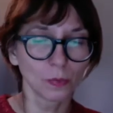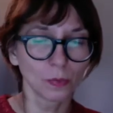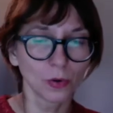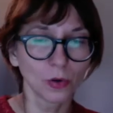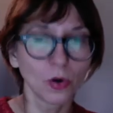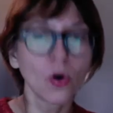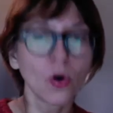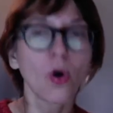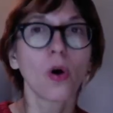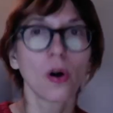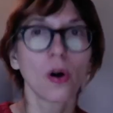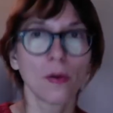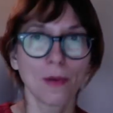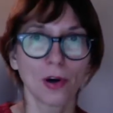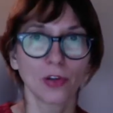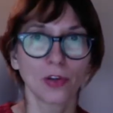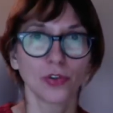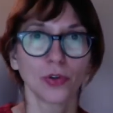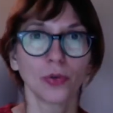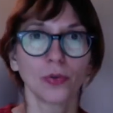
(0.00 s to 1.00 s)
core
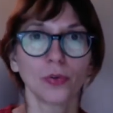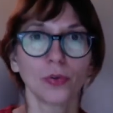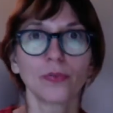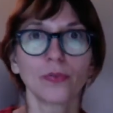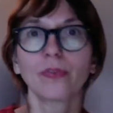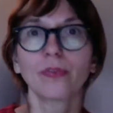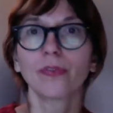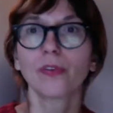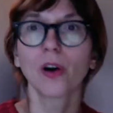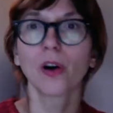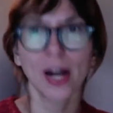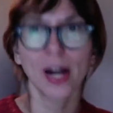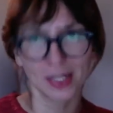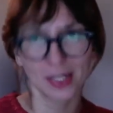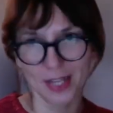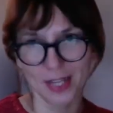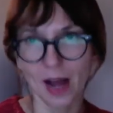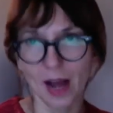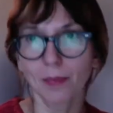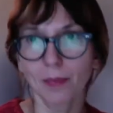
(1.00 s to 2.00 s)
module. For
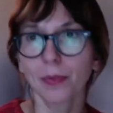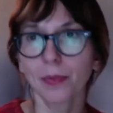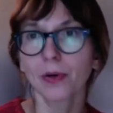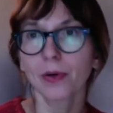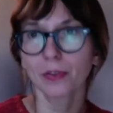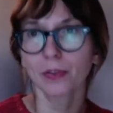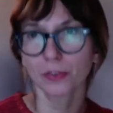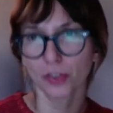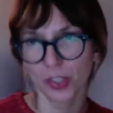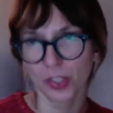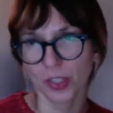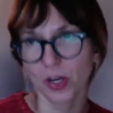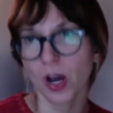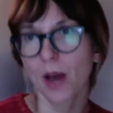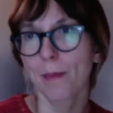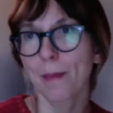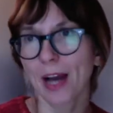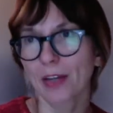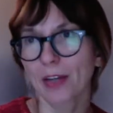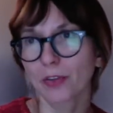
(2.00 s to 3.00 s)
example, just
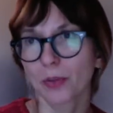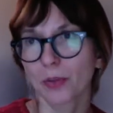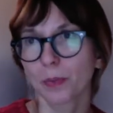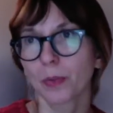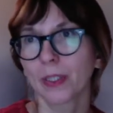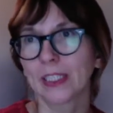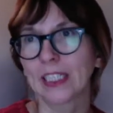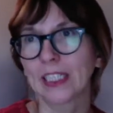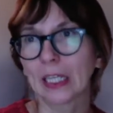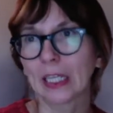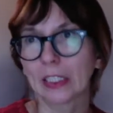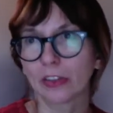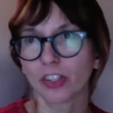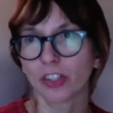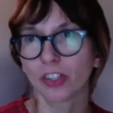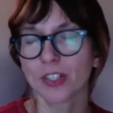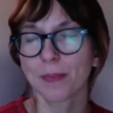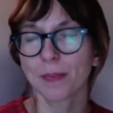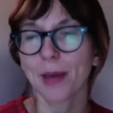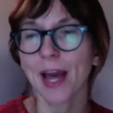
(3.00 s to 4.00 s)
going back to the point I
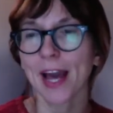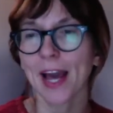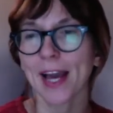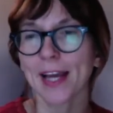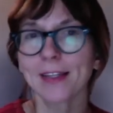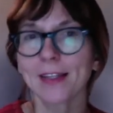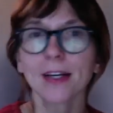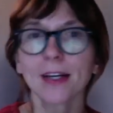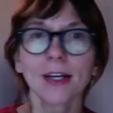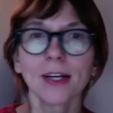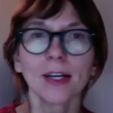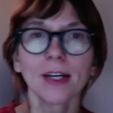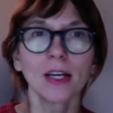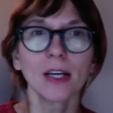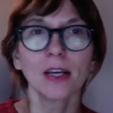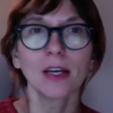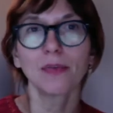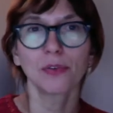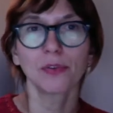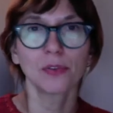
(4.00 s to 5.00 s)
just made,
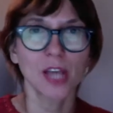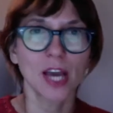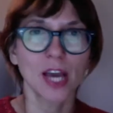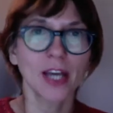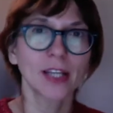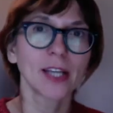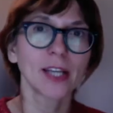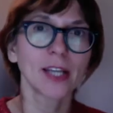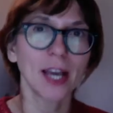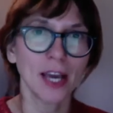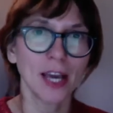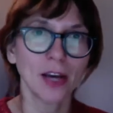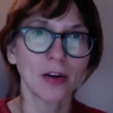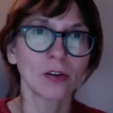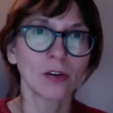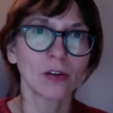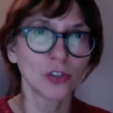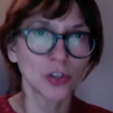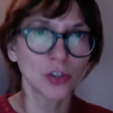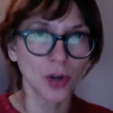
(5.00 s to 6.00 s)
if you take the
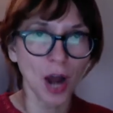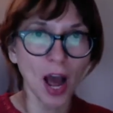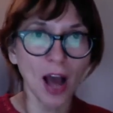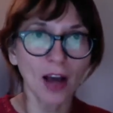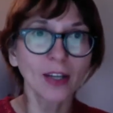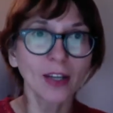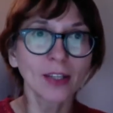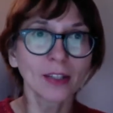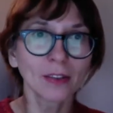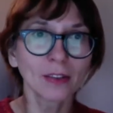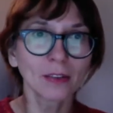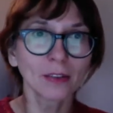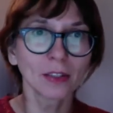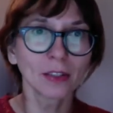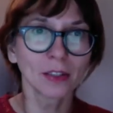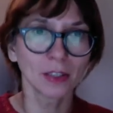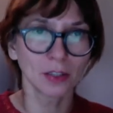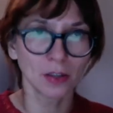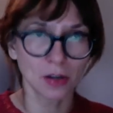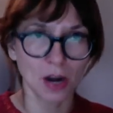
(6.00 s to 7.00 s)

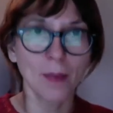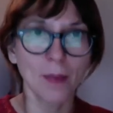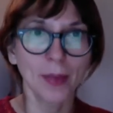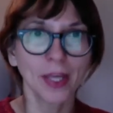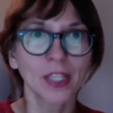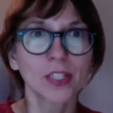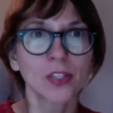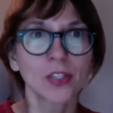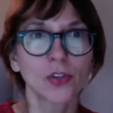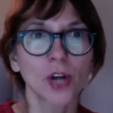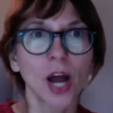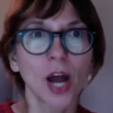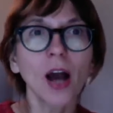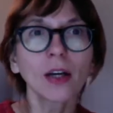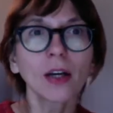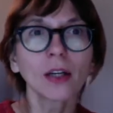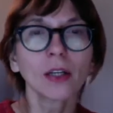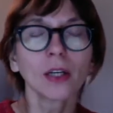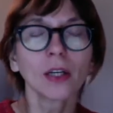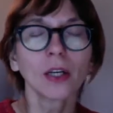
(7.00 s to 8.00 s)
economics track,
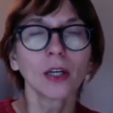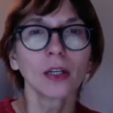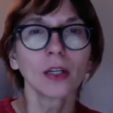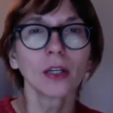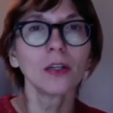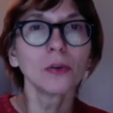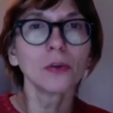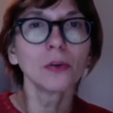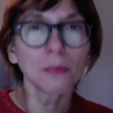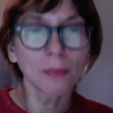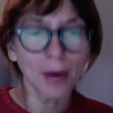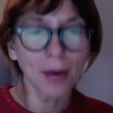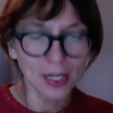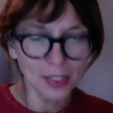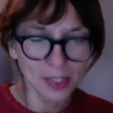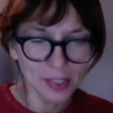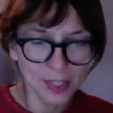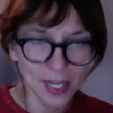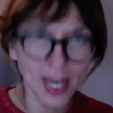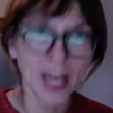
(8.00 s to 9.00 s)
you
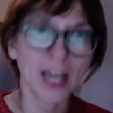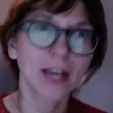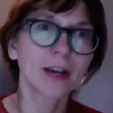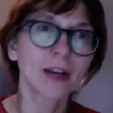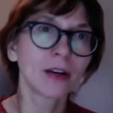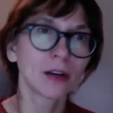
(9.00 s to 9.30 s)
must take